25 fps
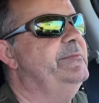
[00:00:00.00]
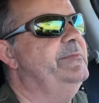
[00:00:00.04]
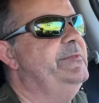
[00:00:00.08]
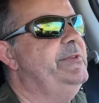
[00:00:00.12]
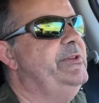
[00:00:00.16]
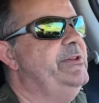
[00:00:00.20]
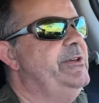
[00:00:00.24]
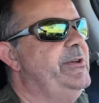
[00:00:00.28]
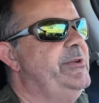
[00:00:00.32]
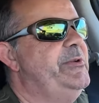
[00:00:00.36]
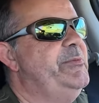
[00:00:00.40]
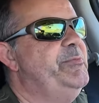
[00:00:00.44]
uh,
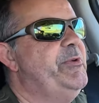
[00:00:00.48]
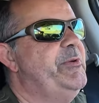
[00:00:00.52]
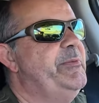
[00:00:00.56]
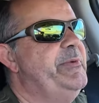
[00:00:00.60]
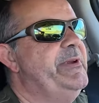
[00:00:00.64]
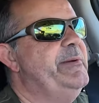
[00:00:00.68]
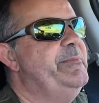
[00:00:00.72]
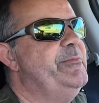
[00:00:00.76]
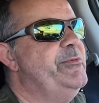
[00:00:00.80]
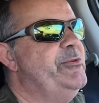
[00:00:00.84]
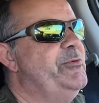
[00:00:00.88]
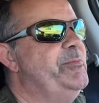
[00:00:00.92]
you know, you
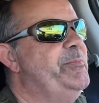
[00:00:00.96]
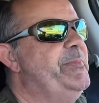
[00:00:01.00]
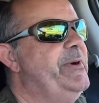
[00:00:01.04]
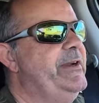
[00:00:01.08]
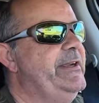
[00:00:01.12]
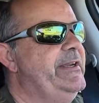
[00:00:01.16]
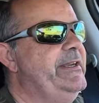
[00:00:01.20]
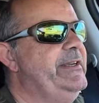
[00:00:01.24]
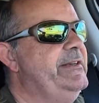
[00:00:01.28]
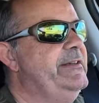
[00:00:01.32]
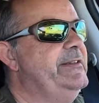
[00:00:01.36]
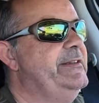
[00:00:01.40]
probably get more
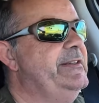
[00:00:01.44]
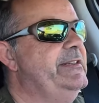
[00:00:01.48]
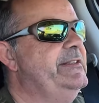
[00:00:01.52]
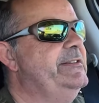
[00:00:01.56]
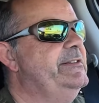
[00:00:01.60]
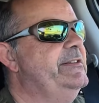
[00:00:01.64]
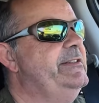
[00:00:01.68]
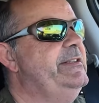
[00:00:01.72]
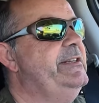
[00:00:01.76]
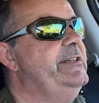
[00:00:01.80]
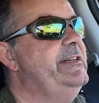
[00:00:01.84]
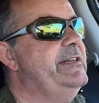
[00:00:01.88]
biking
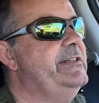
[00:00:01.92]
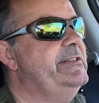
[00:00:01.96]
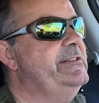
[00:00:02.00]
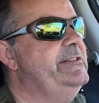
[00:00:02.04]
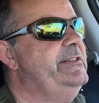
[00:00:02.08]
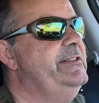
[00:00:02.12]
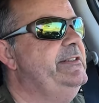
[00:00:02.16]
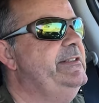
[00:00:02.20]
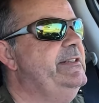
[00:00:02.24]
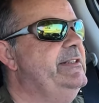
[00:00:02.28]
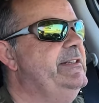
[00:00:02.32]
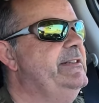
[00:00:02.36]
days. I did
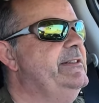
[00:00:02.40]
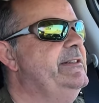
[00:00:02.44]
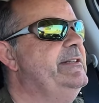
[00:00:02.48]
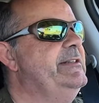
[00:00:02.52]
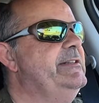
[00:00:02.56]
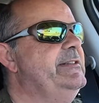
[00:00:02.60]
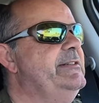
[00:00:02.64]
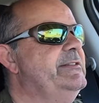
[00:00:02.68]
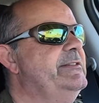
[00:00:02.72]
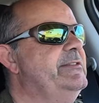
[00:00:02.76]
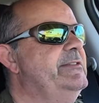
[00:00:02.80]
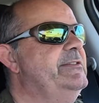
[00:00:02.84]
actually think
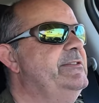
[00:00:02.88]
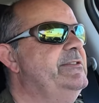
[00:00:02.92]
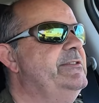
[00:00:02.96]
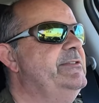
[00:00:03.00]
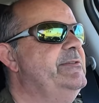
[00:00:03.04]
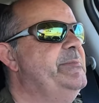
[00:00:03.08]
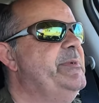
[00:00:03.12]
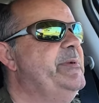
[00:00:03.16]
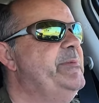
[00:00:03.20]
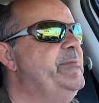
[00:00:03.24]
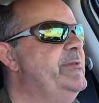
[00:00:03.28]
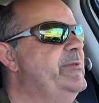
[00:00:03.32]
that because I
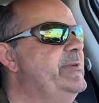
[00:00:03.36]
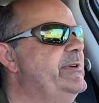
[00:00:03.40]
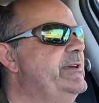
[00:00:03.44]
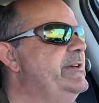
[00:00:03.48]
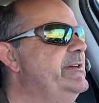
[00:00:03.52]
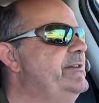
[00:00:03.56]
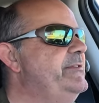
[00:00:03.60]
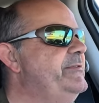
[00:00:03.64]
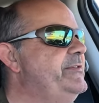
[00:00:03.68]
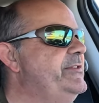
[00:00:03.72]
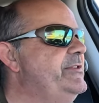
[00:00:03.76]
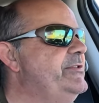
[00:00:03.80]
remember when
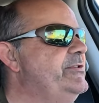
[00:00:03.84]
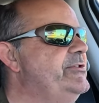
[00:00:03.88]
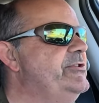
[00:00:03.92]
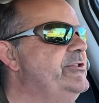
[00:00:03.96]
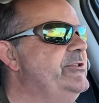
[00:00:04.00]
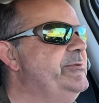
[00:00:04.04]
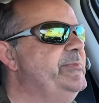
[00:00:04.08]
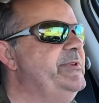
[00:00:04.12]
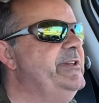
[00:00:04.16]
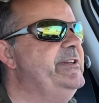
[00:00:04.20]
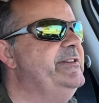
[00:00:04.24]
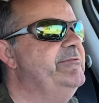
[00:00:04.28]
I lived in
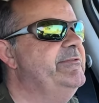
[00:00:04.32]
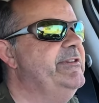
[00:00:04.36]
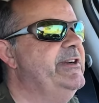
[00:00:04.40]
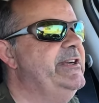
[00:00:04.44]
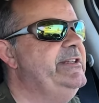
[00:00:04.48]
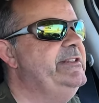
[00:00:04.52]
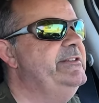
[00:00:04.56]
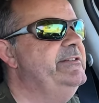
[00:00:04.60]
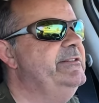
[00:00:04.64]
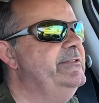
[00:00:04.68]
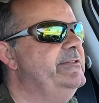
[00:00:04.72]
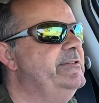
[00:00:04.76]
Germany, it
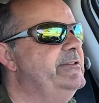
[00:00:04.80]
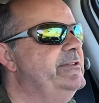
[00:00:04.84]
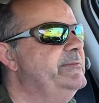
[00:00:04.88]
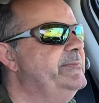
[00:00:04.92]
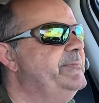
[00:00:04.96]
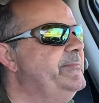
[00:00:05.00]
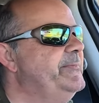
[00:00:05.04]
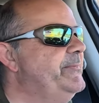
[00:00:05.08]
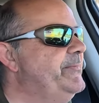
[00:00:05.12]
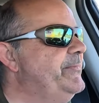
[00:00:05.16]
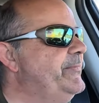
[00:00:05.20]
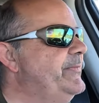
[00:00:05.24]
rained a lot,
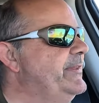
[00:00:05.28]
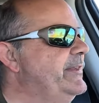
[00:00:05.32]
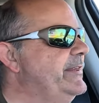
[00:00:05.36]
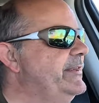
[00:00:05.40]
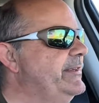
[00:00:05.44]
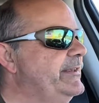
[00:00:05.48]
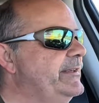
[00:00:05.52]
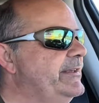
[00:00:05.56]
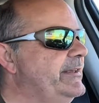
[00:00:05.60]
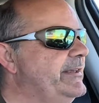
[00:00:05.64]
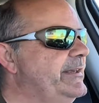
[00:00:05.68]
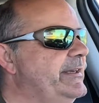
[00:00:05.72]

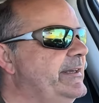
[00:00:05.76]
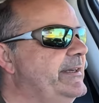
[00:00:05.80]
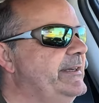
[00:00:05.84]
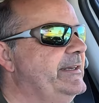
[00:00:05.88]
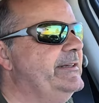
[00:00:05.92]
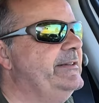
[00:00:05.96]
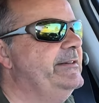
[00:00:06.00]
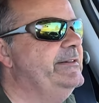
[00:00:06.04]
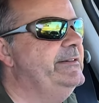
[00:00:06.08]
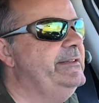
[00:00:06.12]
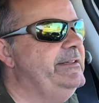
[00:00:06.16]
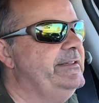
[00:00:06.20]
yeah.
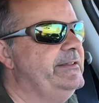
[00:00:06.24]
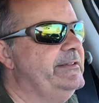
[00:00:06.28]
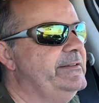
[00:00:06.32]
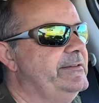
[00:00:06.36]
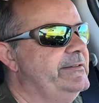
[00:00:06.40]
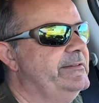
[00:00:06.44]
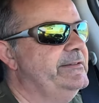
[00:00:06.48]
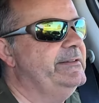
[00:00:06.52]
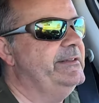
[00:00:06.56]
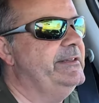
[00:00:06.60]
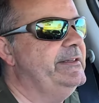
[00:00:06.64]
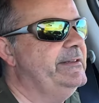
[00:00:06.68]
and I
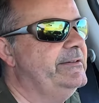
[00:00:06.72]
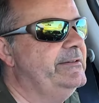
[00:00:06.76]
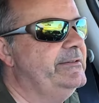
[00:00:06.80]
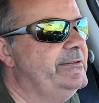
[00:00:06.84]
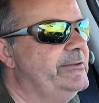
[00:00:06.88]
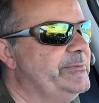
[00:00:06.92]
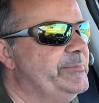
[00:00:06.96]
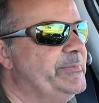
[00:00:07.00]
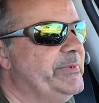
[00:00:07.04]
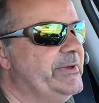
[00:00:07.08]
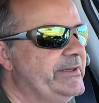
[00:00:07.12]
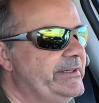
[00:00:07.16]
didn't get a
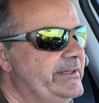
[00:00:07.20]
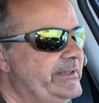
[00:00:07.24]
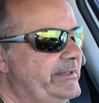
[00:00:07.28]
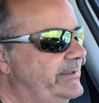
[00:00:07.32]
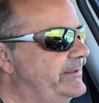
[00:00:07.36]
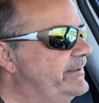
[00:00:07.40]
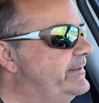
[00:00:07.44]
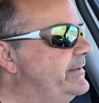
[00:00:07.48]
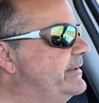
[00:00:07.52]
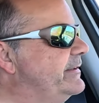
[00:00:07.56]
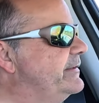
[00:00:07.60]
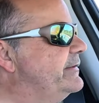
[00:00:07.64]
lot of
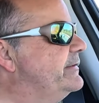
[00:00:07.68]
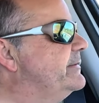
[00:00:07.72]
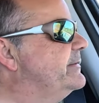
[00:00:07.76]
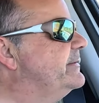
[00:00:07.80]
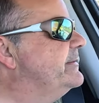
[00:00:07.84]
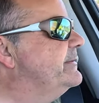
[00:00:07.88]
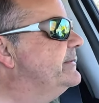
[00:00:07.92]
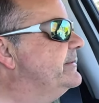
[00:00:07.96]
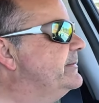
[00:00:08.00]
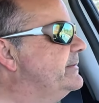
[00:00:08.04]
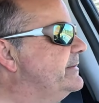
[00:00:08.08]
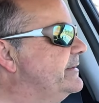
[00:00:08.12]
biking done.
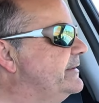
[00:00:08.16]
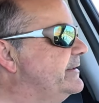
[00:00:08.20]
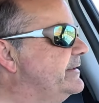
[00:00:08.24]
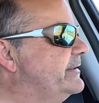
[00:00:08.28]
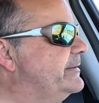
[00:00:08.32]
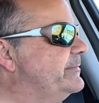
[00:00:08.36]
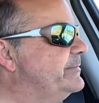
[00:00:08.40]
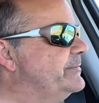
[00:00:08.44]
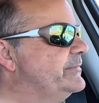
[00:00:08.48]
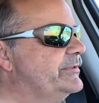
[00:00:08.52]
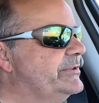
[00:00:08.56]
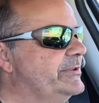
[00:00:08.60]

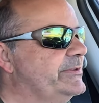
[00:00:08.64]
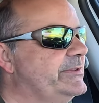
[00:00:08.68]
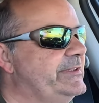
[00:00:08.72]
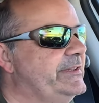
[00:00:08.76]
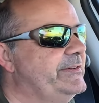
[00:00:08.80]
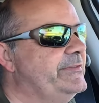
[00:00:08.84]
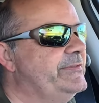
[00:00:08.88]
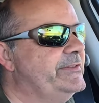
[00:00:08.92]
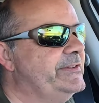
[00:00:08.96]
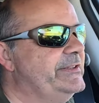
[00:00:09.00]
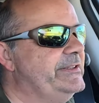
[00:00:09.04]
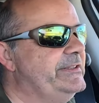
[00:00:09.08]
Um, so I
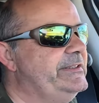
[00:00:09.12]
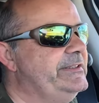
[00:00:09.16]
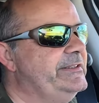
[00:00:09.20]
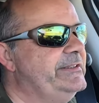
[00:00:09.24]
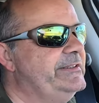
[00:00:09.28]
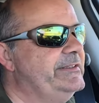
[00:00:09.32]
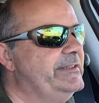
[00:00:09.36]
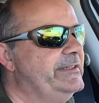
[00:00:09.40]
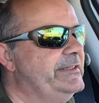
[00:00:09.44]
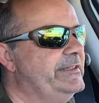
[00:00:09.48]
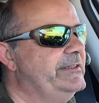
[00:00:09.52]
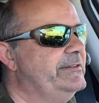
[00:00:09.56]
definitely did
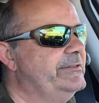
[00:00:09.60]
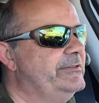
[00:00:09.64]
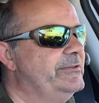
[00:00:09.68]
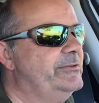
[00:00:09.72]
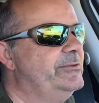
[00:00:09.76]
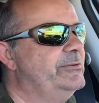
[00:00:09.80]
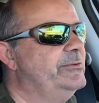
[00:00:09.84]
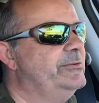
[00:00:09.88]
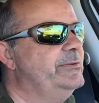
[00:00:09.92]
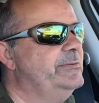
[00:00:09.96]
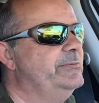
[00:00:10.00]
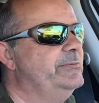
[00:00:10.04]
think, oh,